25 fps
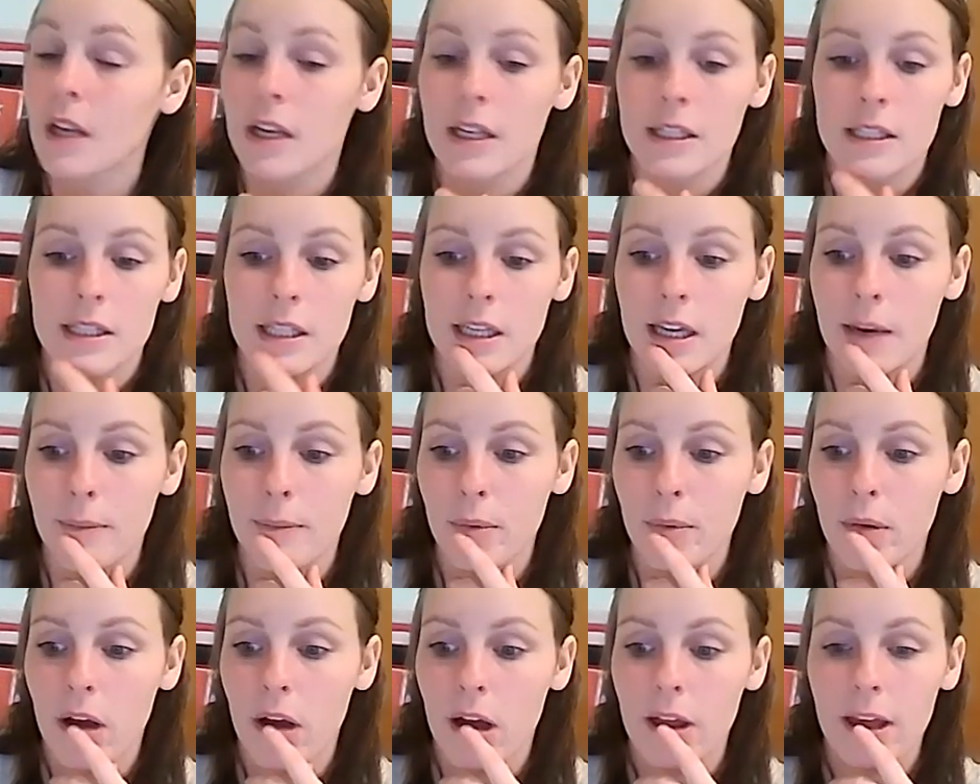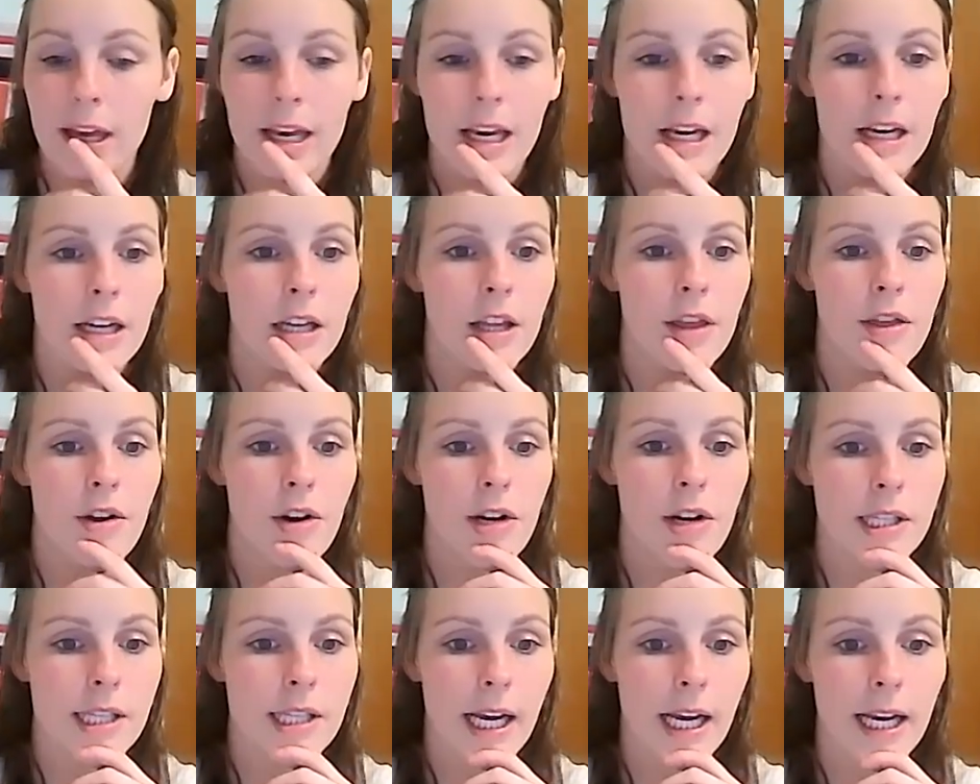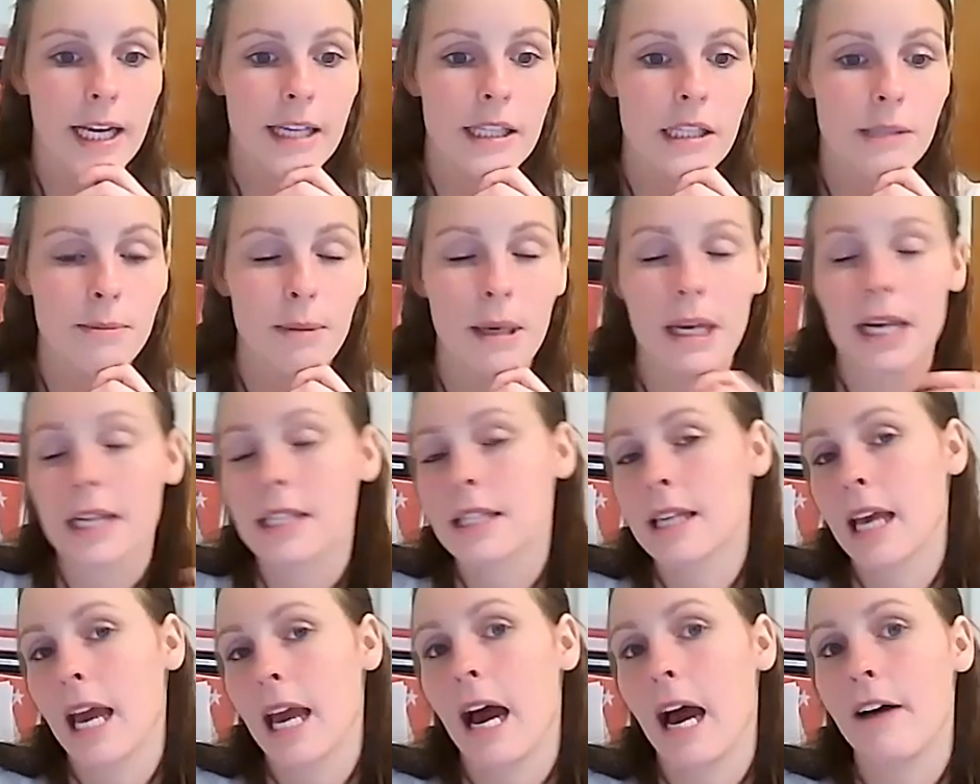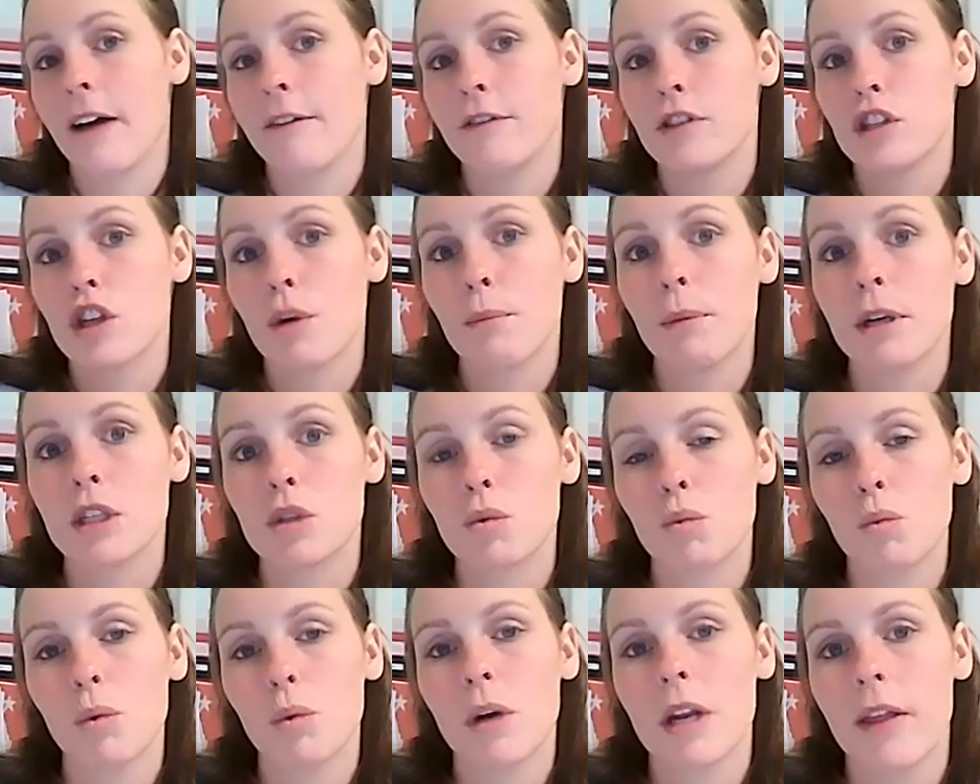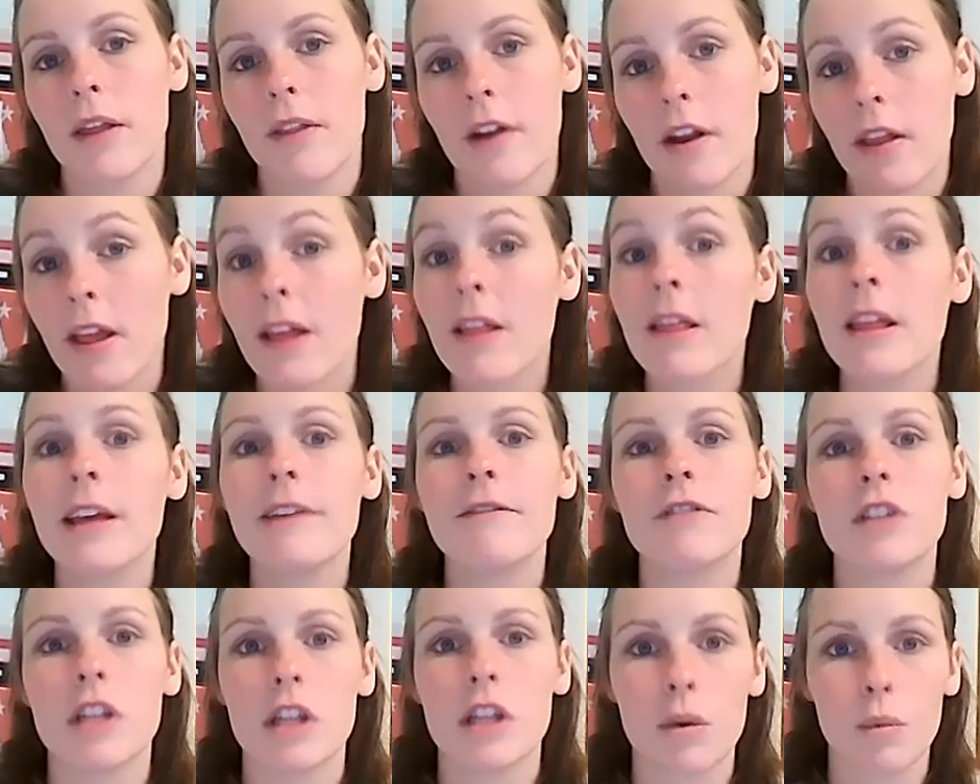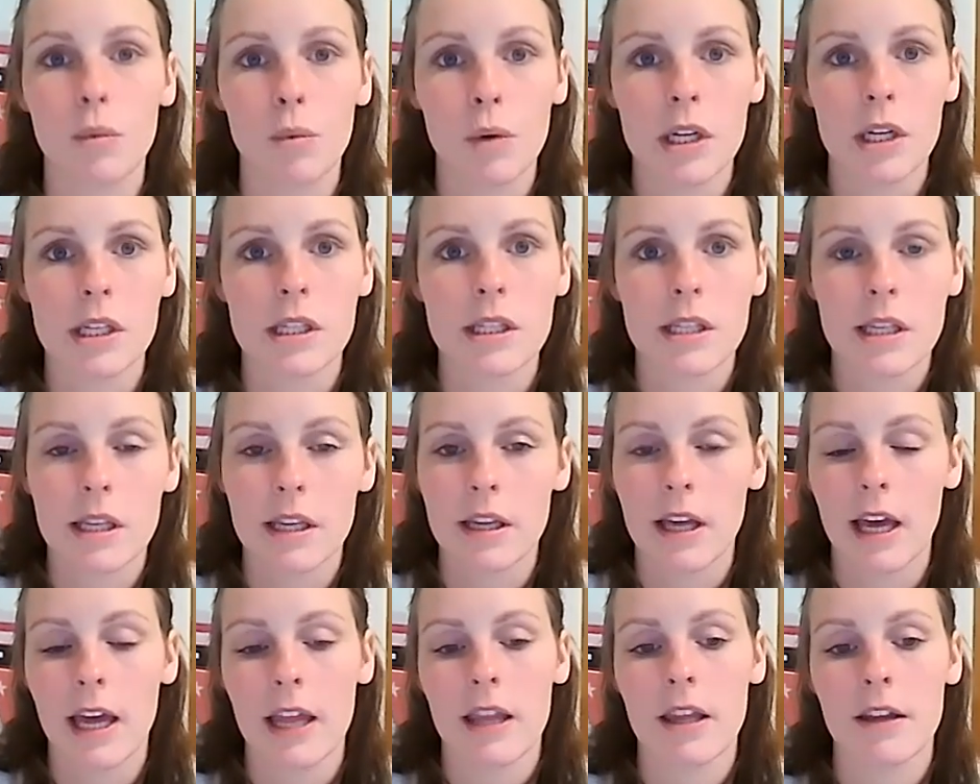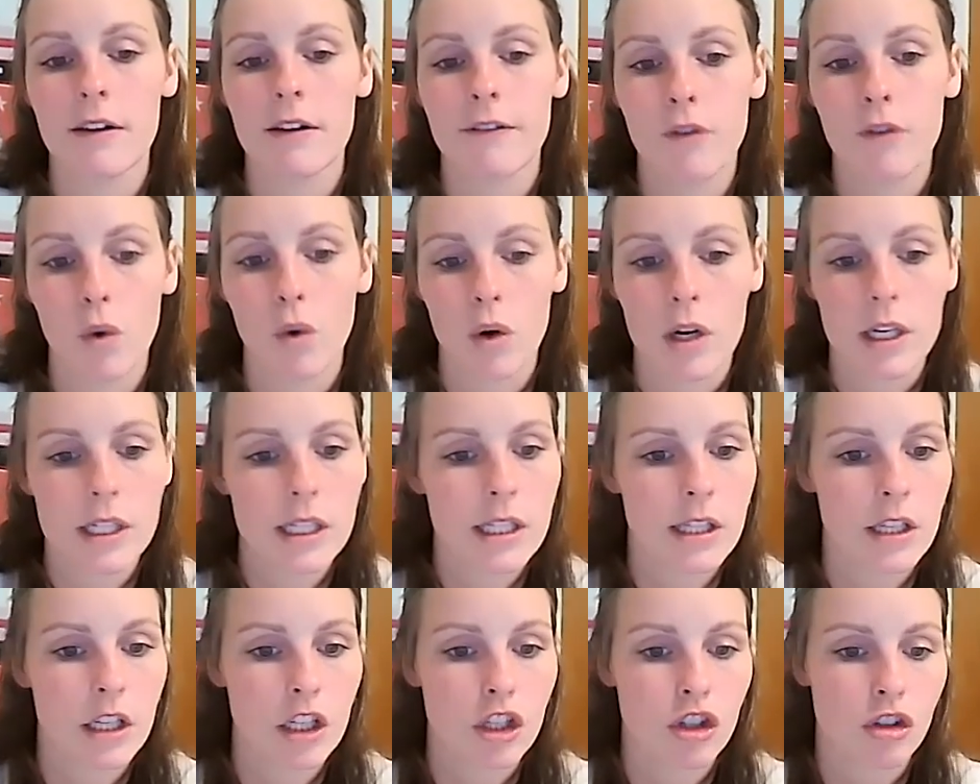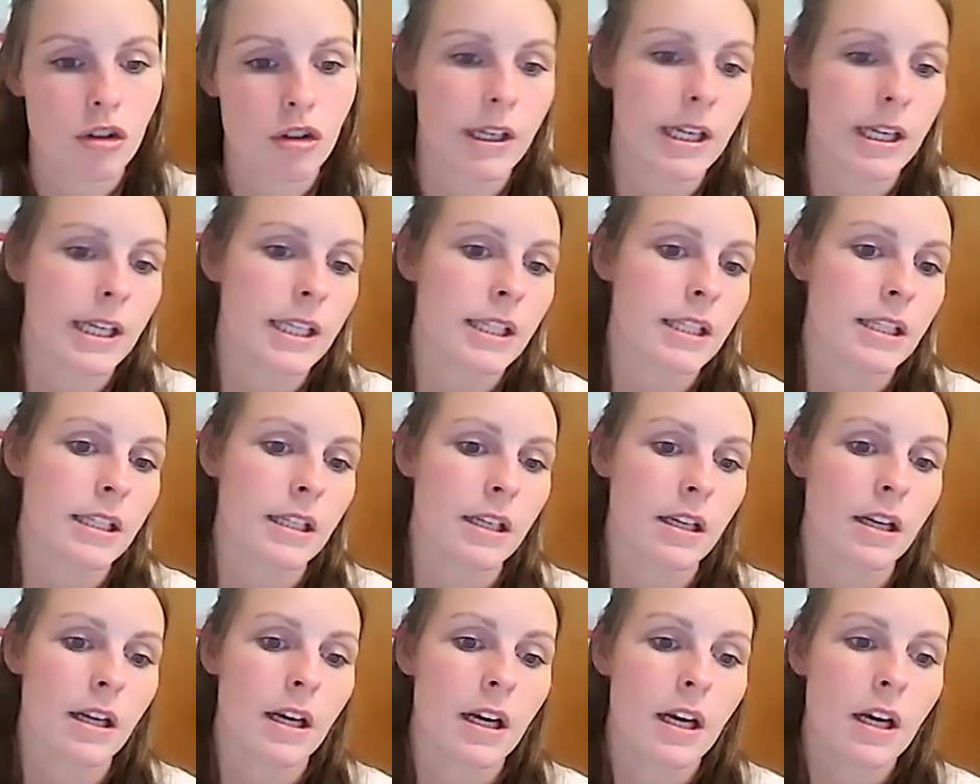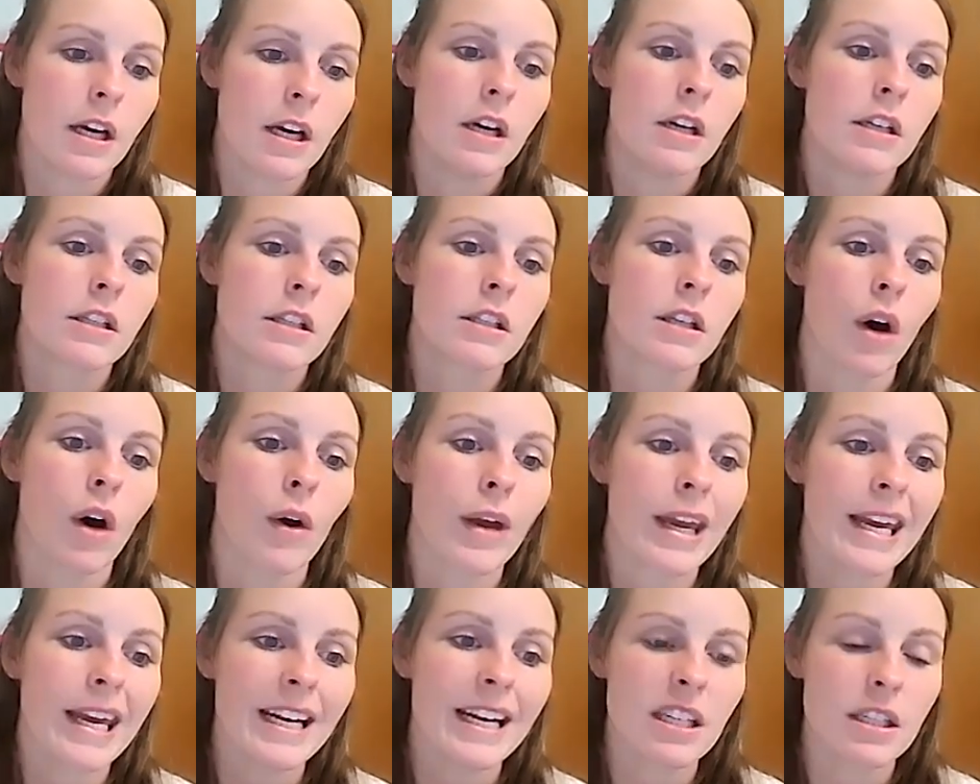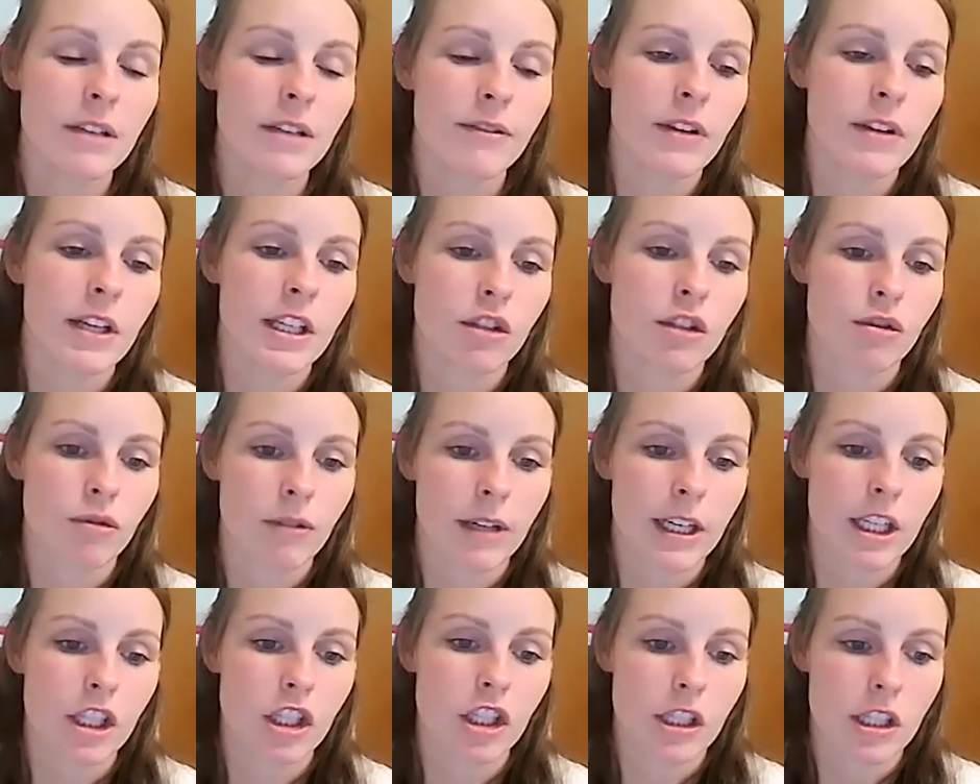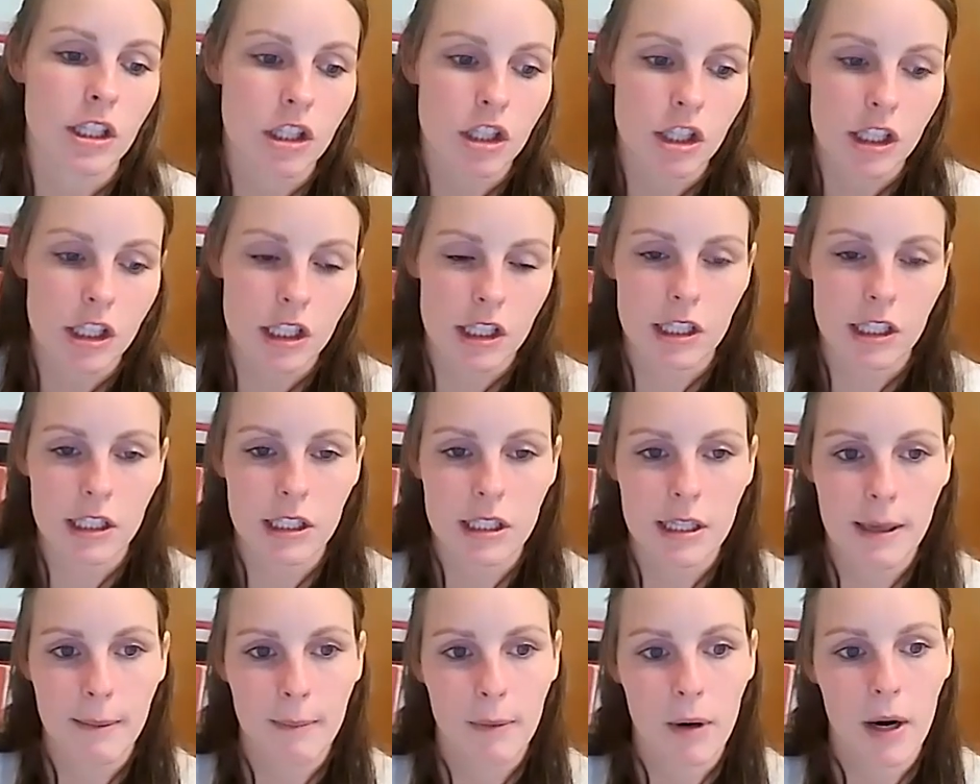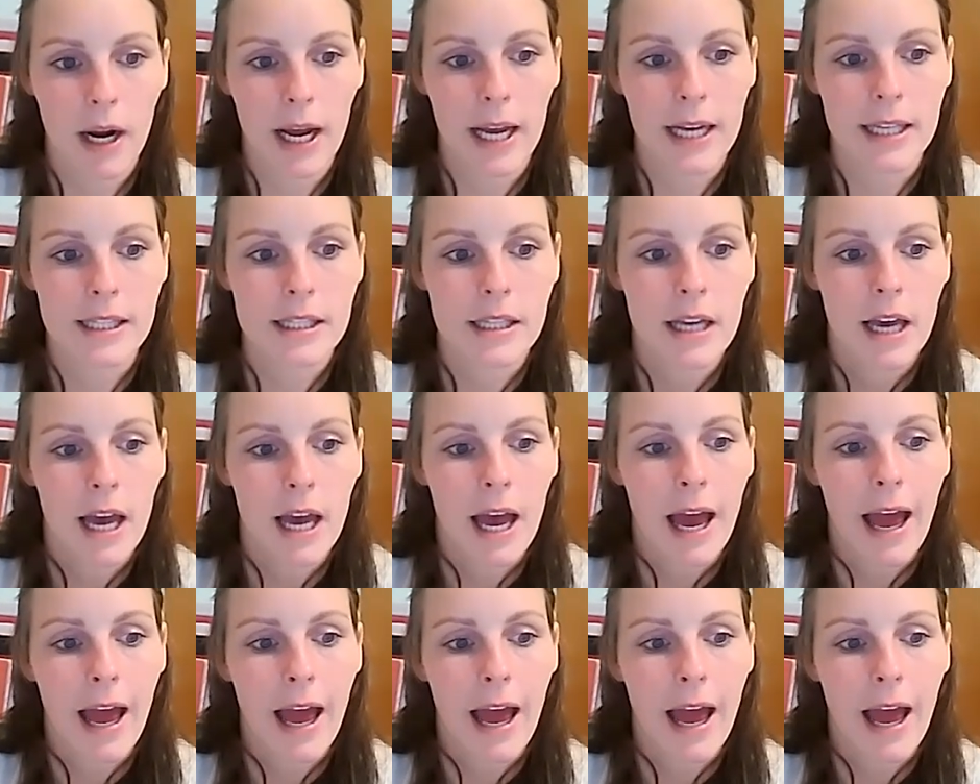let's see, yep, we got 30 seconds, because they have so much wood in there. They lived in the woods and the forests and the trees. And so each of these regions, just to summarize,